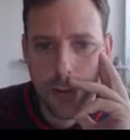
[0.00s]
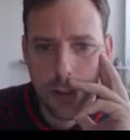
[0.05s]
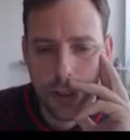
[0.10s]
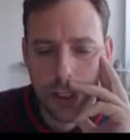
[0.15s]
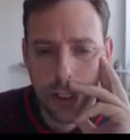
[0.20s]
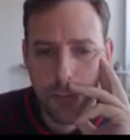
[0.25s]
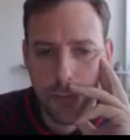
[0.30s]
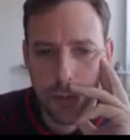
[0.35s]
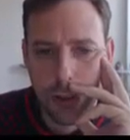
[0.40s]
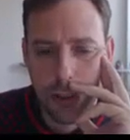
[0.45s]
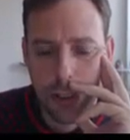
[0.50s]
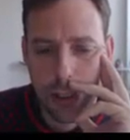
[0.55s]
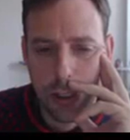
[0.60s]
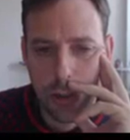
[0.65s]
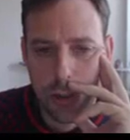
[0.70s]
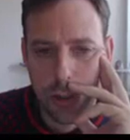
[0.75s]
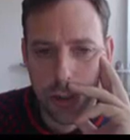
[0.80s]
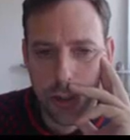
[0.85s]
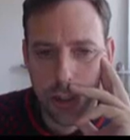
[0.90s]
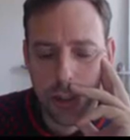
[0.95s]
and that in
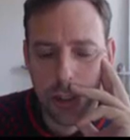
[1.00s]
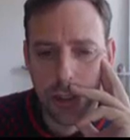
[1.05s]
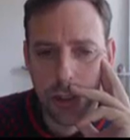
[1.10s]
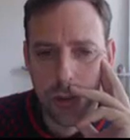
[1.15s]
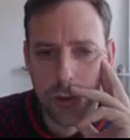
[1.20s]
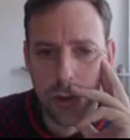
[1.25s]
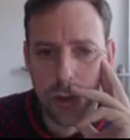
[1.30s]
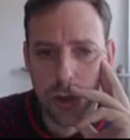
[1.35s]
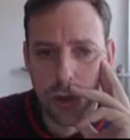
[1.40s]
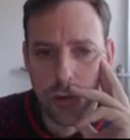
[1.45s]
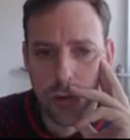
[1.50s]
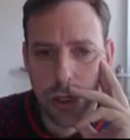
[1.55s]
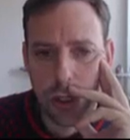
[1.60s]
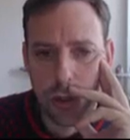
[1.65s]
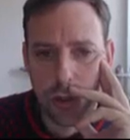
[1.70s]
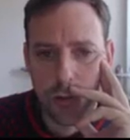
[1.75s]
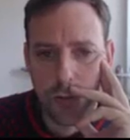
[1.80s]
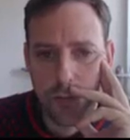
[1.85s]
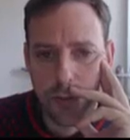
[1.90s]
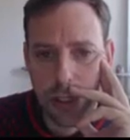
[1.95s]
Malaysia. So there's good
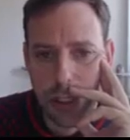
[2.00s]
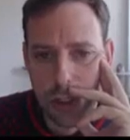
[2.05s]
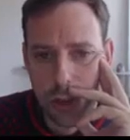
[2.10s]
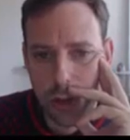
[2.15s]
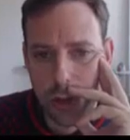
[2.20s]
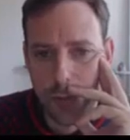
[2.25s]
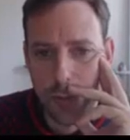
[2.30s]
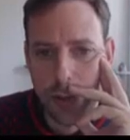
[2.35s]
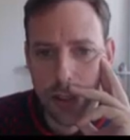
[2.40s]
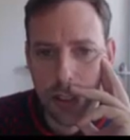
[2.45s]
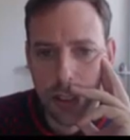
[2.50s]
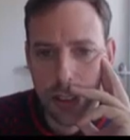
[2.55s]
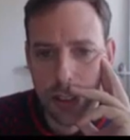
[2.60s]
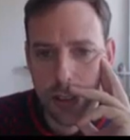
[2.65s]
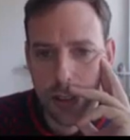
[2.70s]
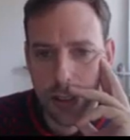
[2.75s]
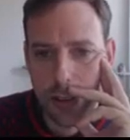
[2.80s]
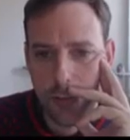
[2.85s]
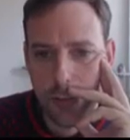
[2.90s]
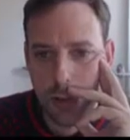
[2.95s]
structure of in
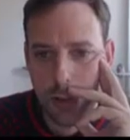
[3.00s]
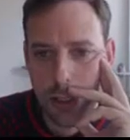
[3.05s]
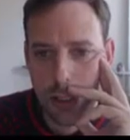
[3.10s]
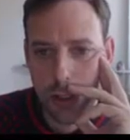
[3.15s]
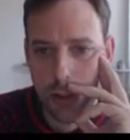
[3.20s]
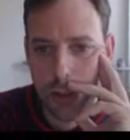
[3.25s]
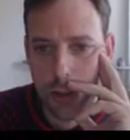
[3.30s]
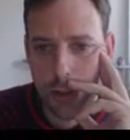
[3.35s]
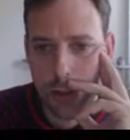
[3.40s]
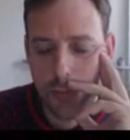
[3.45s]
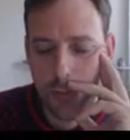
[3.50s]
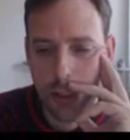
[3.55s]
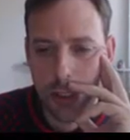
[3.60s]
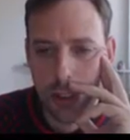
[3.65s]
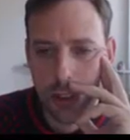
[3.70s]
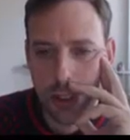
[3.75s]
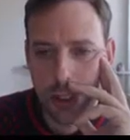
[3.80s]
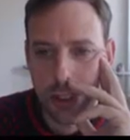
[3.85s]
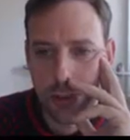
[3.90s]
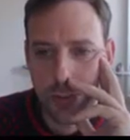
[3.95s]
Japan and in Malaysia. The
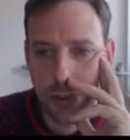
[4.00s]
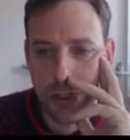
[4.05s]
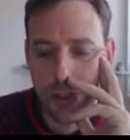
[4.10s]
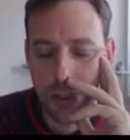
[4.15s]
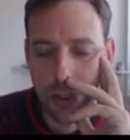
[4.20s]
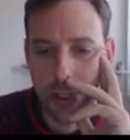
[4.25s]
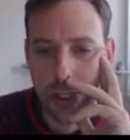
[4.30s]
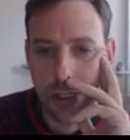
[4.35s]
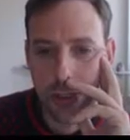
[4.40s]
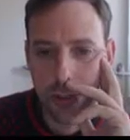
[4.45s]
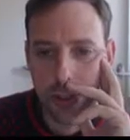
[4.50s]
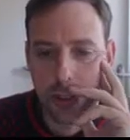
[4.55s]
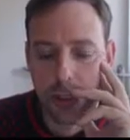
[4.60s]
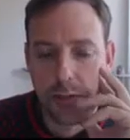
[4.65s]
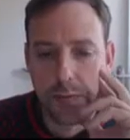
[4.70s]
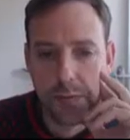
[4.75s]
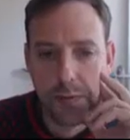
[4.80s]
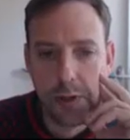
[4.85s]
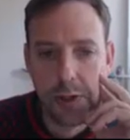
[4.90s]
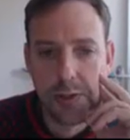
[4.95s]
biggest expense is
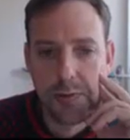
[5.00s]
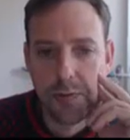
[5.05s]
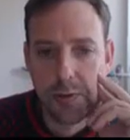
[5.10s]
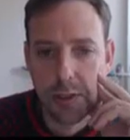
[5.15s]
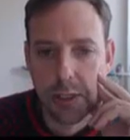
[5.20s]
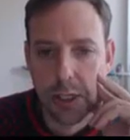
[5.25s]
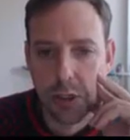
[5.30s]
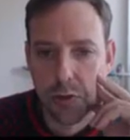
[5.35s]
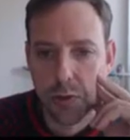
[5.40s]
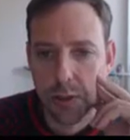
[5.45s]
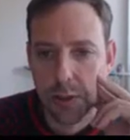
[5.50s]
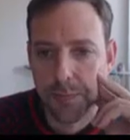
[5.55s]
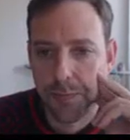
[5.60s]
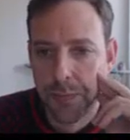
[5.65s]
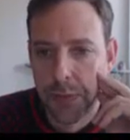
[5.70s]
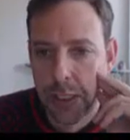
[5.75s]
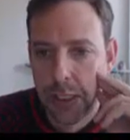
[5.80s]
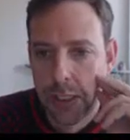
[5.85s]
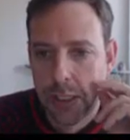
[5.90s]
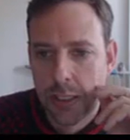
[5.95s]
housing. That flows very
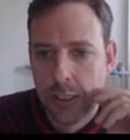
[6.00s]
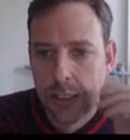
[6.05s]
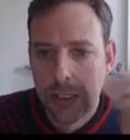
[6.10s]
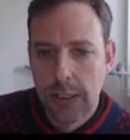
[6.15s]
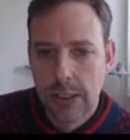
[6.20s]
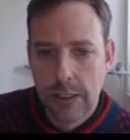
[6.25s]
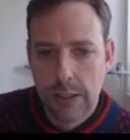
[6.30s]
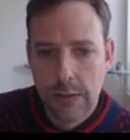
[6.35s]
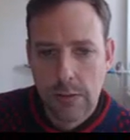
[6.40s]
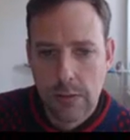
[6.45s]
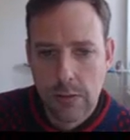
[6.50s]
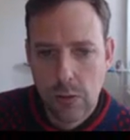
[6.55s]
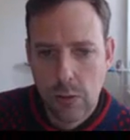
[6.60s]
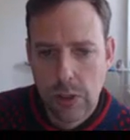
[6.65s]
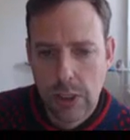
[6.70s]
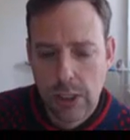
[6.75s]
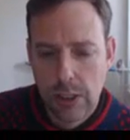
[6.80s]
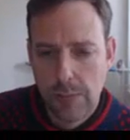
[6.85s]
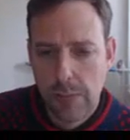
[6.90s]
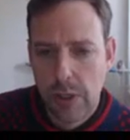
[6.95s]
naturally.
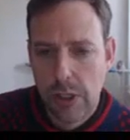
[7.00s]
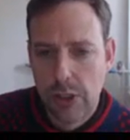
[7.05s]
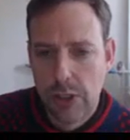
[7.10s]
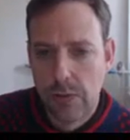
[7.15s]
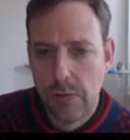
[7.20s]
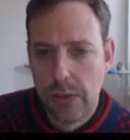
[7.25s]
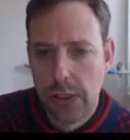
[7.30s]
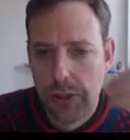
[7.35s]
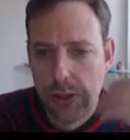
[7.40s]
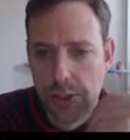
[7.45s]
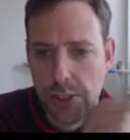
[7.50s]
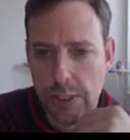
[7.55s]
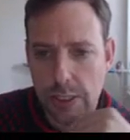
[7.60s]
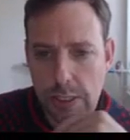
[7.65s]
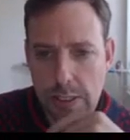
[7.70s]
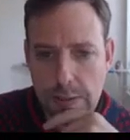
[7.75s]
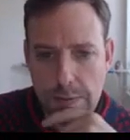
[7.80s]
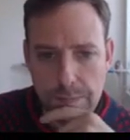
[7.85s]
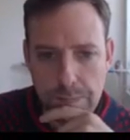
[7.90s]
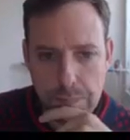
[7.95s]
looking at the pie chart, we can
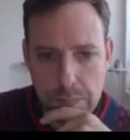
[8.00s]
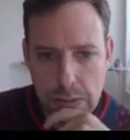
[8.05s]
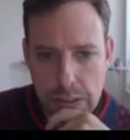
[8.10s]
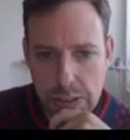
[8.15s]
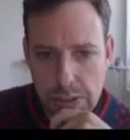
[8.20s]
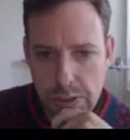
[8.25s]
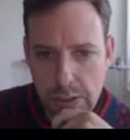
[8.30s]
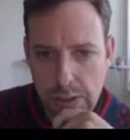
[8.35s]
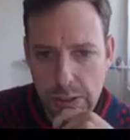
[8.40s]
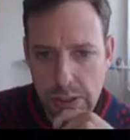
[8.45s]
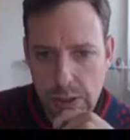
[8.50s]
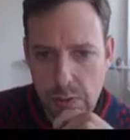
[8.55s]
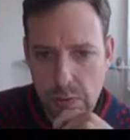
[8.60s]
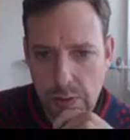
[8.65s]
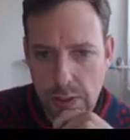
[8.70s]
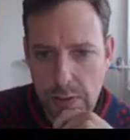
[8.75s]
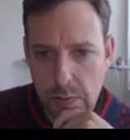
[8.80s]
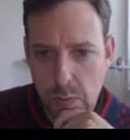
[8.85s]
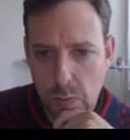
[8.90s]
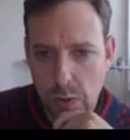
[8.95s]
see it has the
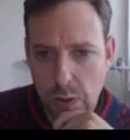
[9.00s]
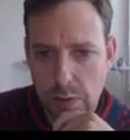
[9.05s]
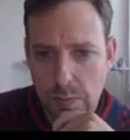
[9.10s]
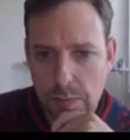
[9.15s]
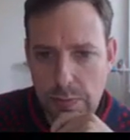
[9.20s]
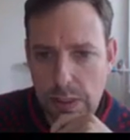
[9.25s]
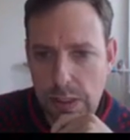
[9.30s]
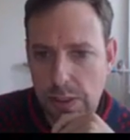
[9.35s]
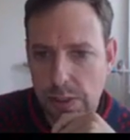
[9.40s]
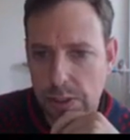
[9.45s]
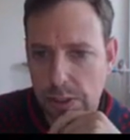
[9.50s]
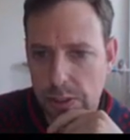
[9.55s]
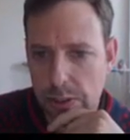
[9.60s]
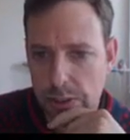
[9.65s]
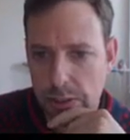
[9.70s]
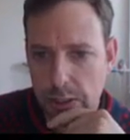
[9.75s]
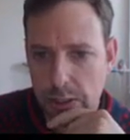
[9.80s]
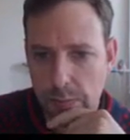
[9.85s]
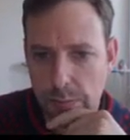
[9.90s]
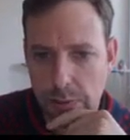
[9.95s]
least rate. What it means
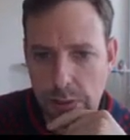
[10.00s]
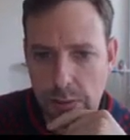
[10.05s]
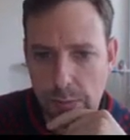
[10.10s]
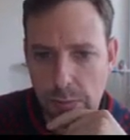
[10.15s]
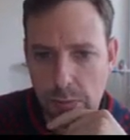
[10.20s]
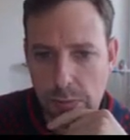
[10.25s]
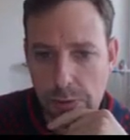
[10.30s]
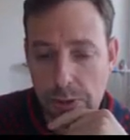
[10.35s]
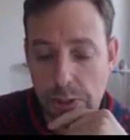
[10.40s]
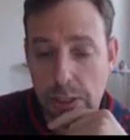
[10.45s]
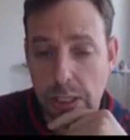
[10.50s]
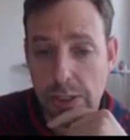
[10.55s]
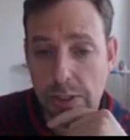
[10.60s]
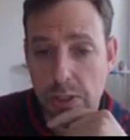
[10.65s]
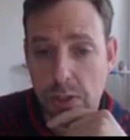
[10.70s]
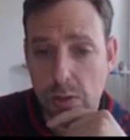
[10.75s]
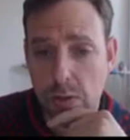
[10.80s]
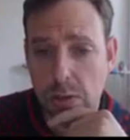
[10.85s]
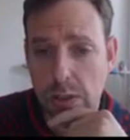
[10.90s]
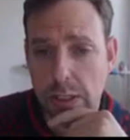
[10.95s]
is that people, so
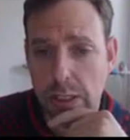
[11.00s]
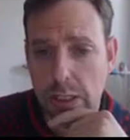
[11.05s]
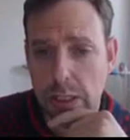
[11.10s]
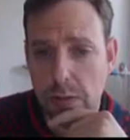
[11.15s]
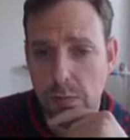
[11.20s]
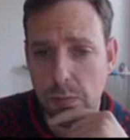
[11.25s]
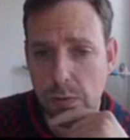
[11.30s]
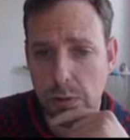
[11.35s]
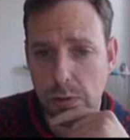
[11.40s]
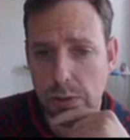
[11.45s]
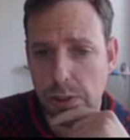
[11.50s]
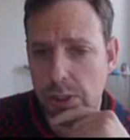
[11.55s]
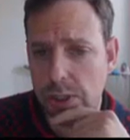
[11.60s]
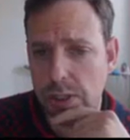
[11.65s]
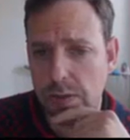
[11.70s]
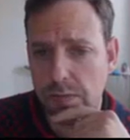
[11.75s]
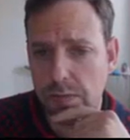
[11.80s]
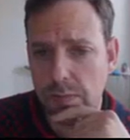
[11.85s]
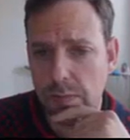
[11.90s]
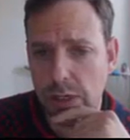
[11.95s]
that's a good linking word.
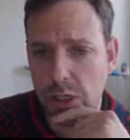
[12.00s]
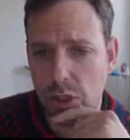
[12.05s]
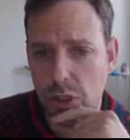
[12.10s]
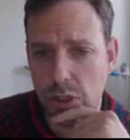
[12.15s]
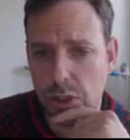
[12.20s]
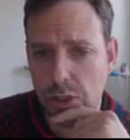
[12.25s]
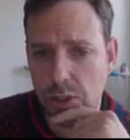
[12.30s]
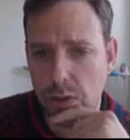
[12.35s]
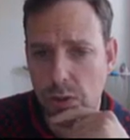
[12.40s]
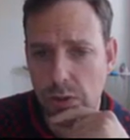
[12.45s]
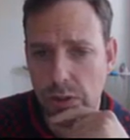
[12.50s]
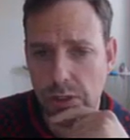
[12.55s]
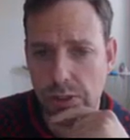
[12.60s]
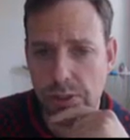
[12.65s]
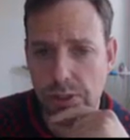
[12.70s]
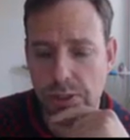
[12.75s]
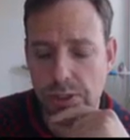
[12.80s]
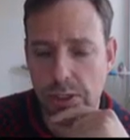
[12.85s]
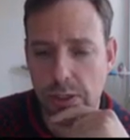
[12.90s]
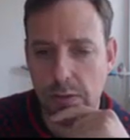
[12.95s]
This information is not
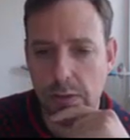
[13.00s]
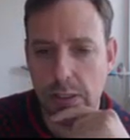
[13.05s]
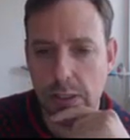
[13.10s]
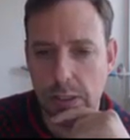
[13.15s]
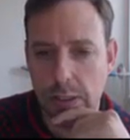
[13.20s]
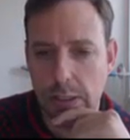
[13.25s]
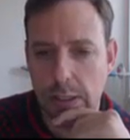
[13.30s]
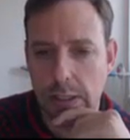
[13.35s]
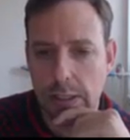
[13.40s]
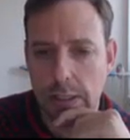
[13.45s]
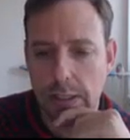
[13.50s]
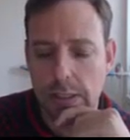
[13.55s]
necessary,